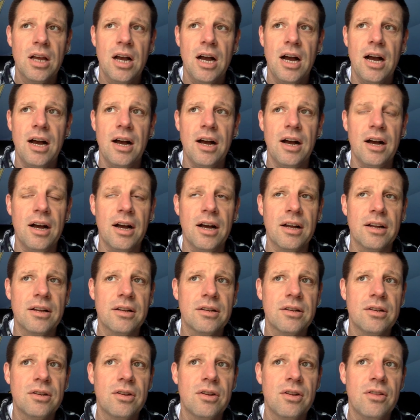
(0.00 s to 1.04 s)

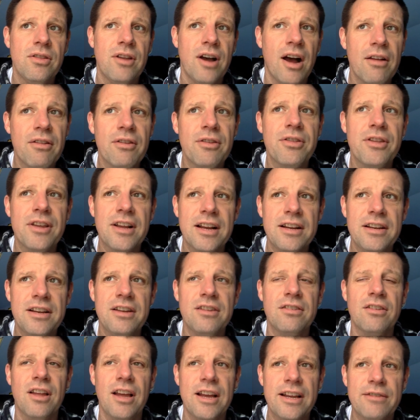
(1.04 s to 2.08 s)
The other thing I
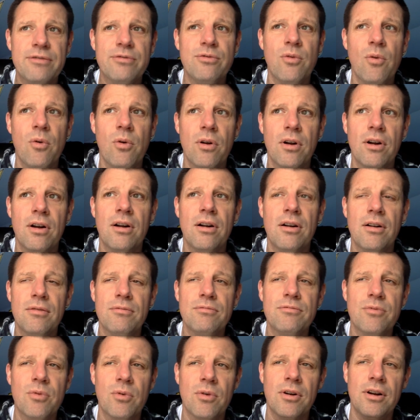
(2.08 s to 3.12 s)
didn't like for
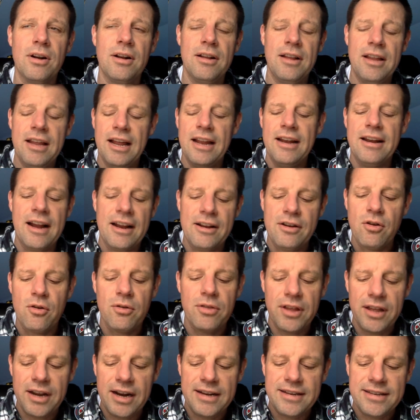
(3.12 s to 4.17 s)
it, and I know
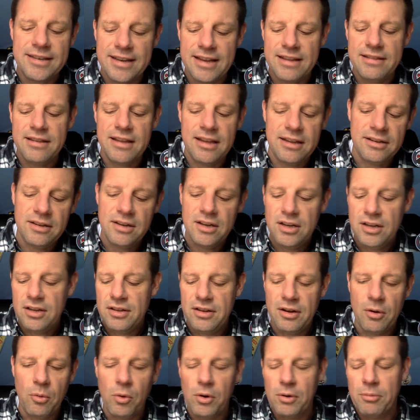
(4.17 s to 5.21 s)
that I said that
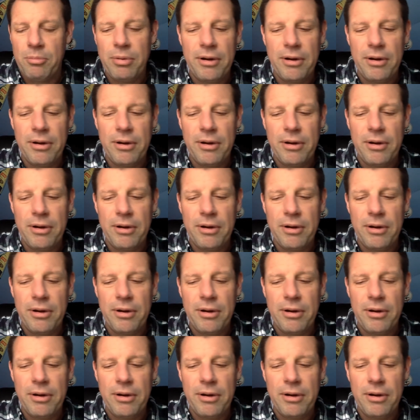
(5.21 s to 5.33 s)
there were